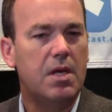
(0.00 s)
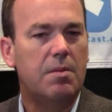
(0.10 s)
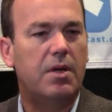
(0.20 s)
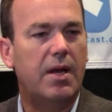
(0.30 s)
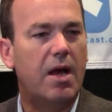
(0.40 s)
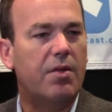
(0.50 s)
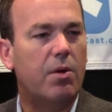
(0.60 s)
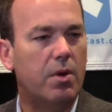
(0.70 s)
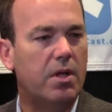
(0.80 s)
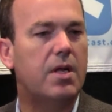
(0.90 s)
but now they
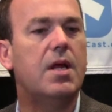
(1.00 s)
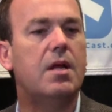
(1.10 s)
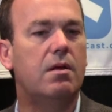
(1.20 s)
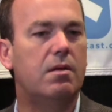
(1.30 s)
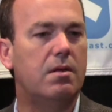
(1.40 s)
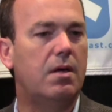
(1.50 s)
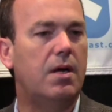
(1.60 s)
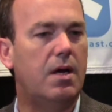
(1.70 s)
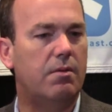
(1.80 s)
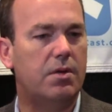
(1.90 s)
really needed
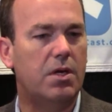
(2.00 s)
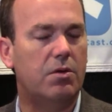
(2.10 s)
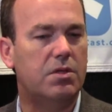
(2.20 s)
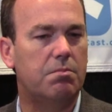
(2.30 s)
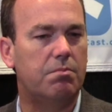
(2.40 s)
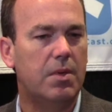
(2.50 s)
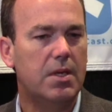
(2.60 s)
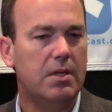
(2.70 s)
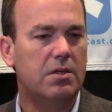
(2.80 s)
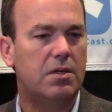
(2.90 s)
uh, you know, some,
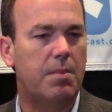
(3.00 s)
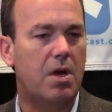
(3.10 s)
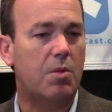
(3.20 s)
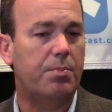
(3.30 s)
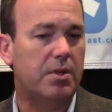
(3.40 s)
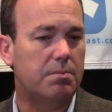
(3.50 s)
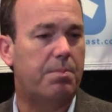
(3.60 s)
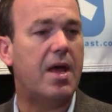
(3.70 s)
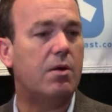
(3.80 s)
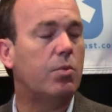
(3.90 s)
some help and
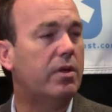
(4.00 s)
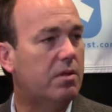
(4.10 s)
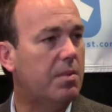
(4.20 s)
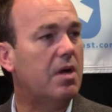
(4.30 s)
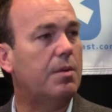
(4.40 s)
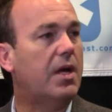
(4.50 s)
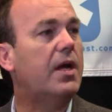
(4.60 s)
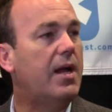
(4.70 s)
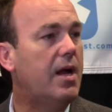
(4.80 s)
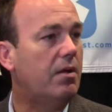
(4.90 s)
bandwidth to be able to get
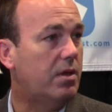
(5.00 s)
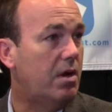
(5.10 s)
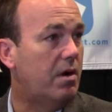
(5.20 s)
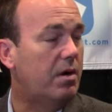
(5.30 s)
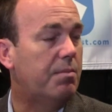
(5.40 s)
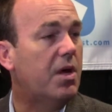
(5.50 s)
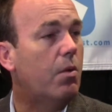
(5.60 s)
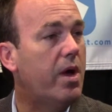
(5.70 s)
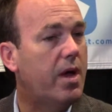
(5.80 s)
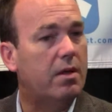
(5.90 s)
it out there in a big
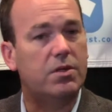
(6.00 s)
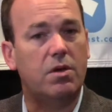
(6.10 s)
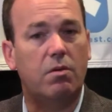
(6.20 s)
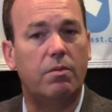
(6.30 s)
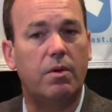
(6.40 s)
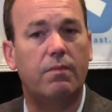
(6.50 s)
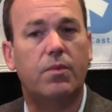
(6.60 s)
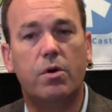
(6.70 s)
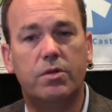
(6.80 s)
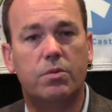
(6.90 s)
way. And so, of
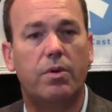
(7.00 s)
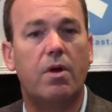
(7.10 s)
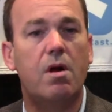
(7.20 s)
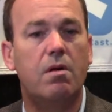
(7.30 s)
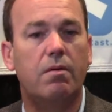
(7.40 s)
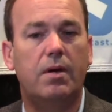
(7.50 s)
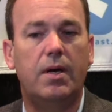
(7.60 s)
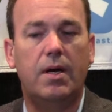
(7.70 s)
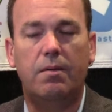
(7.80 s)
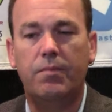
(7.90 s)
course, with our,
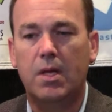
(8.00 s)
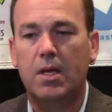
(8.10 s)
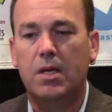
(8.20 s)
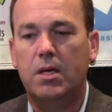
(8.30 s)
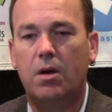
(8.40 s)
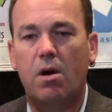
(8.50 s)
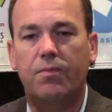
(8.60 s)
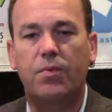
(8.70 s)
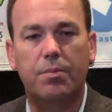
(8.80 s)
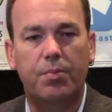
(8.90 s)
uh, you know, our
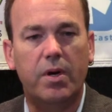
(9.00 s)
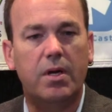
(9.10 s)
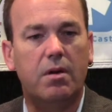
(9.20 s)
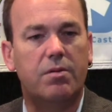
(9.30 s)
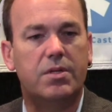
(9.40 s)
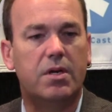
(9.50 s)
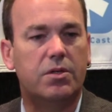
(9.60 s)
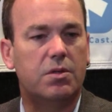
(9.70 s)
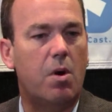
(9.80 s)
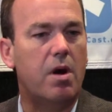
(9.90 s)
footprint and our sales
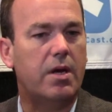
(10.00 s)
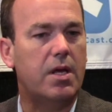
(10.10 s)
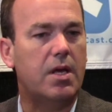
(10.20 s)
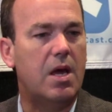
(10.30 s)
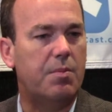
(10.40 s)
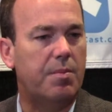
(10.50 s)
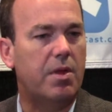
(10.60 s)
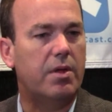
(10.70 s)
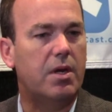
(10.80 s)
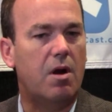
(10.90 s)
and marketing
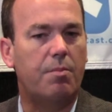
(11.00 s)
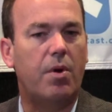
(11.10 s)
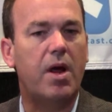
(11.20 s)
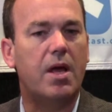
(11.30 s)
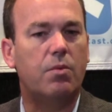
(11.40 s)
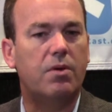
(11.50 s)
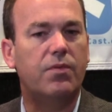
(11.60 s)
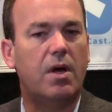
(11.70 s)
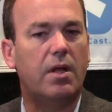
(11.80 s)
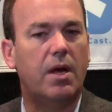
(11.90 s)
capability and our brand, we
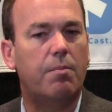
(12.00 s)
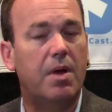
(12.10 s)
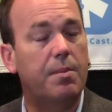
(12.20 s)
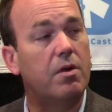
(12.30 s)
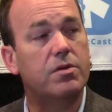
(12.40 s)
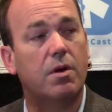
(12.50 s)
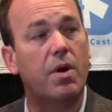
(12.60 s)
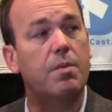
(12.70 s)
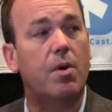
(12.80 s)
felt like maybe there's a great